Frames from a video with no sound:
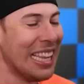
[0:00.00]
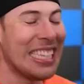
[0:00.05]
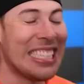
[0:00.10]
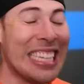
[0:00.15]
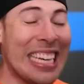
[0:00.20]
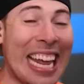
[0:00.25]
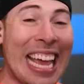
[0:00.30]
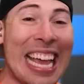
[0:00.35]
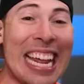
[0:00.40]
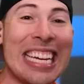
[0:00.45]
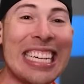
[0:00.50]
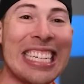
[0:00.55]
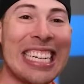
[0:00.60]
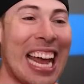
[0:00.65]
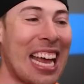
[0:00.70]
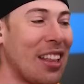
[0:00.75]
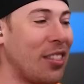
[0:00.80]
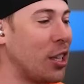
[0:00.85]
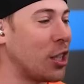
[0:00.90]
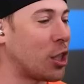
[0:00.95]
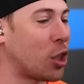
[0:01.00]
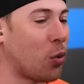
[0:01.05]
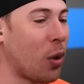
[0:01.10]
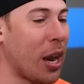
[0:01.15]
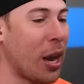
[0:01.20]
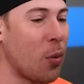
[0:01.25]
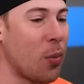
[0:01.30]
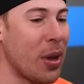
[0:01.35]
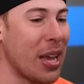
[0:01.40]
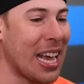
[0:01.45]
Listen, inside this
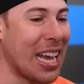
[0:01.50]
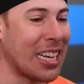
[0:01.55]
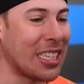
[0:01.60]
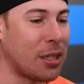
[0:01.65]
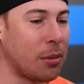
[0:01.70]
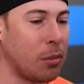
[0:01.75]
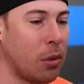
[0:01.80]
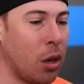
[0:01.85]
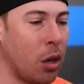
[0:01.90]
crate, we got some...